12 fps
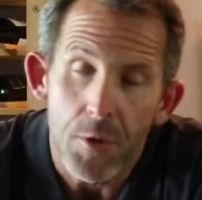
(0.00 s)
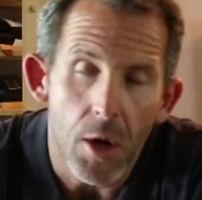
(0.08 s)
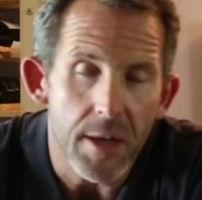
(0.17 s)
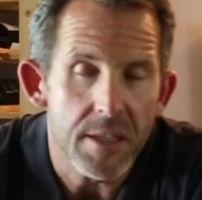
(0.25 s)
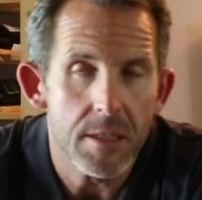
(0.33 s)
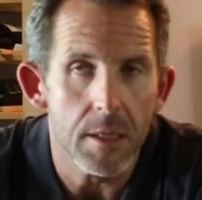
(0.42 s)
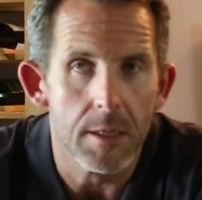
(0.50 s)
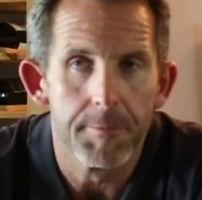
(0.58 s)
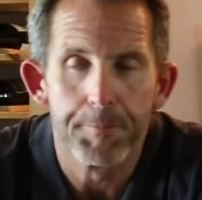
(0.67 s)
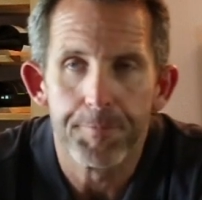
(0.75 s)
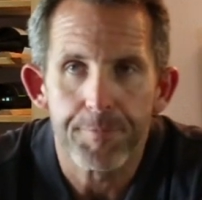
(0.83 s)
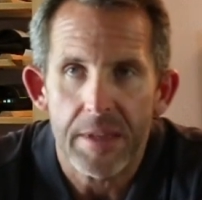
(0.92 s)
I still,
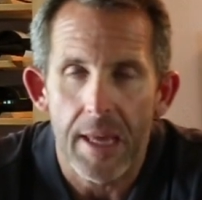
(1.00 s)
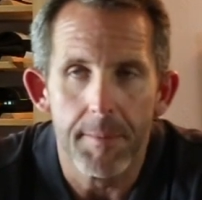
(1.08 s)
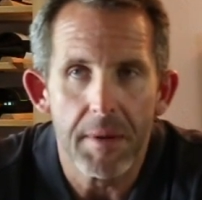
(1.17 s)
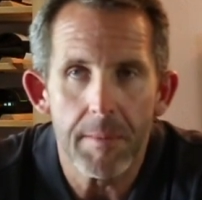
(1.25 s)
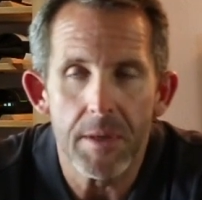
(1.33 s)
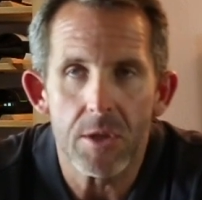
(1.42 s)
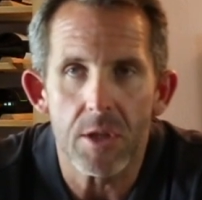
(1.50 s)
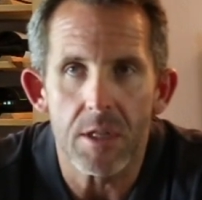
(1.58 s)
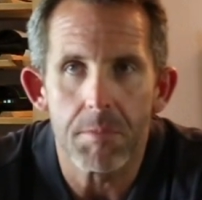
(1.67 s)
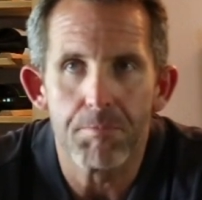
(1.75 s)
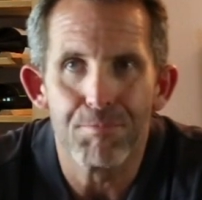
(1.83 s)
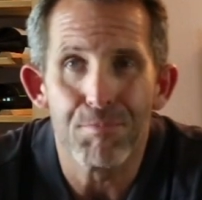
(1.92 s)
and maybe it's
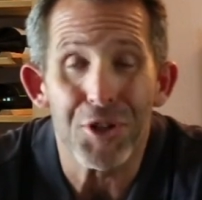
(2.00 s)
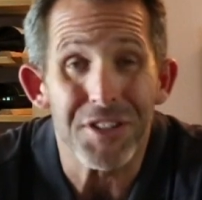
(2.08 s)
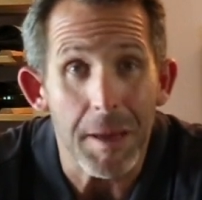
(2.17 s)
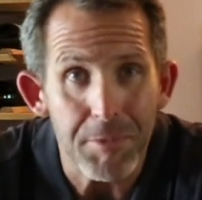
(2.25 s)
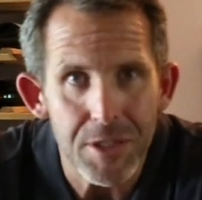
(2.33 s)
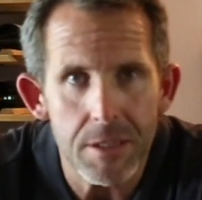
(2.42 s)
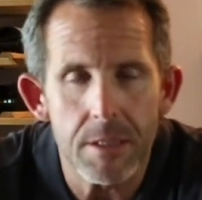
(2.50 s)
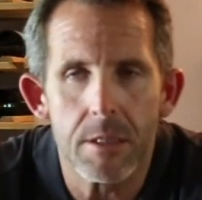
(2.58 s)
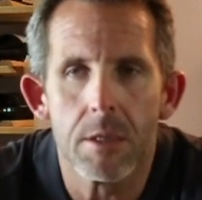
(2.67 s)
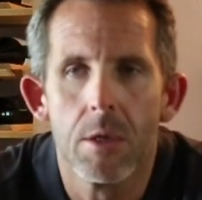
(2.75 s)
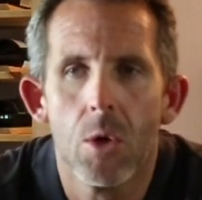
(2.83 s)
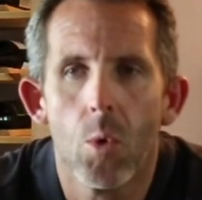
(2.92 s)
just
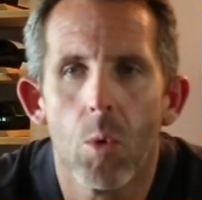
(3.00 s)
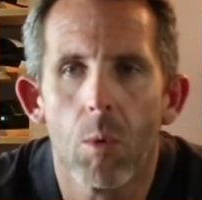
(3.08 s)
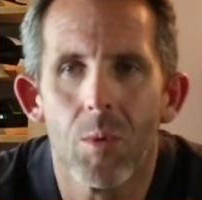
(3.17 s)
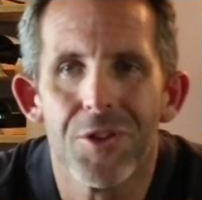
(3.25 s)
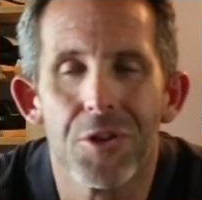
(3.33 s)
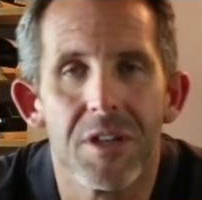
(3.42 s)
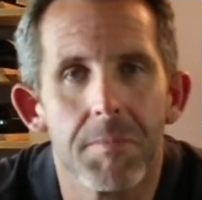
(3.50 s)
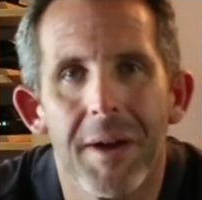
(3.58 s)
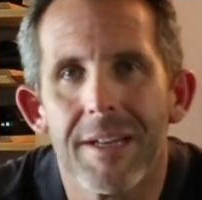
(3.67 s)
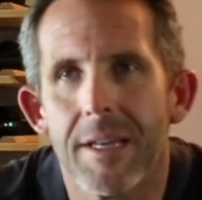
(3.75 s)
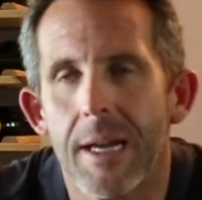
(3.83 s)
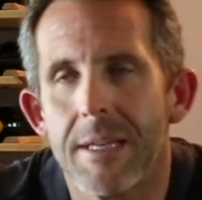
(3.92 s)
perceptions or what you're
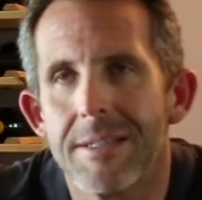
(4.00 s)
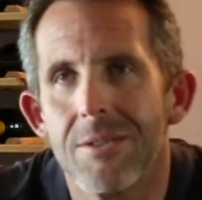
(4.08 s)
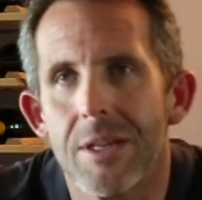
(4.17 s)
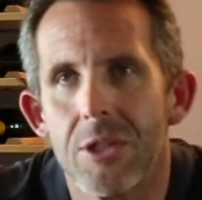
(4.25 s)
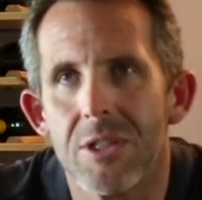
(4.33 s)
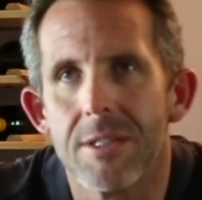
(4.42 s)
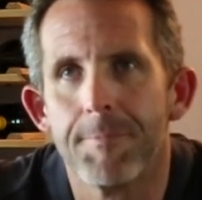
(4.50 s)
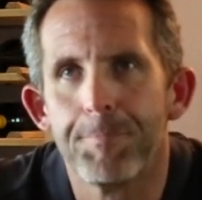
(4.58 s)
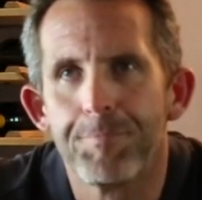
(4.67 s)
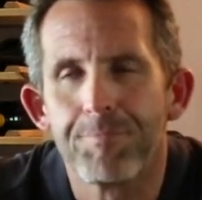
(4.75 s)
expecting, I still get just